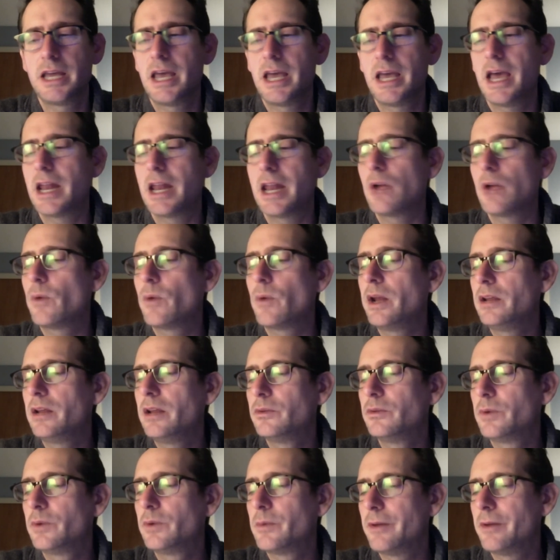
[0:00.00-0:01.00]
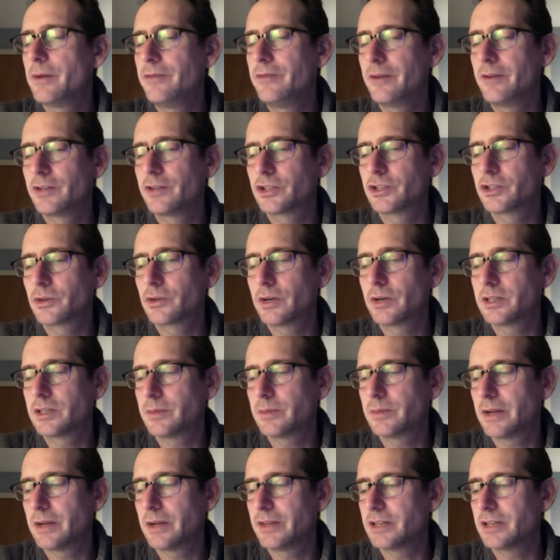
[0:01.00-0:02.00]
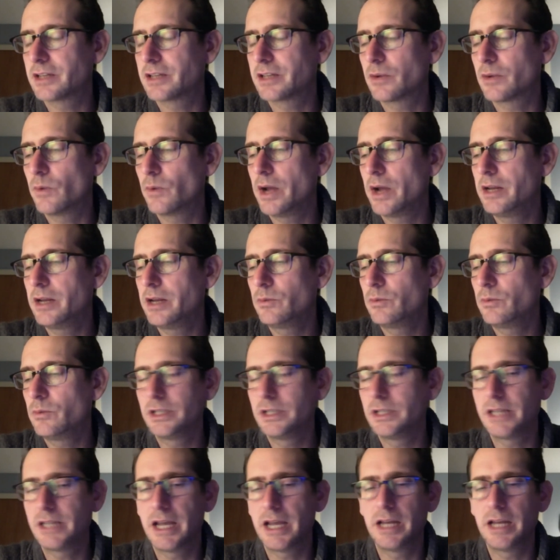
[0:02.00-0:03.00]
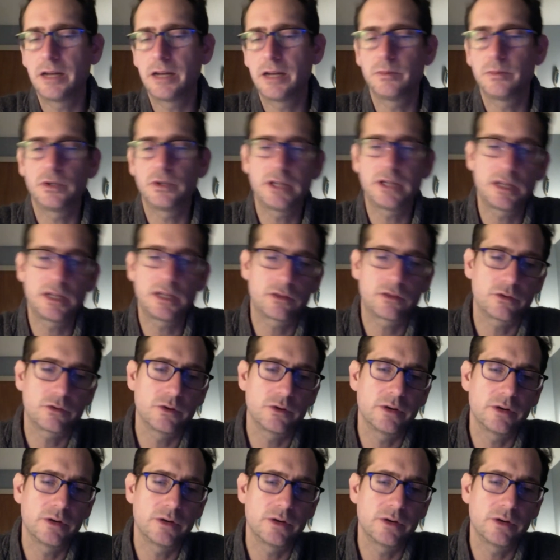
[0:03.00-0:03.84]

And I went in, and one of my favorite stories about that is I went in one day and I'm looking through,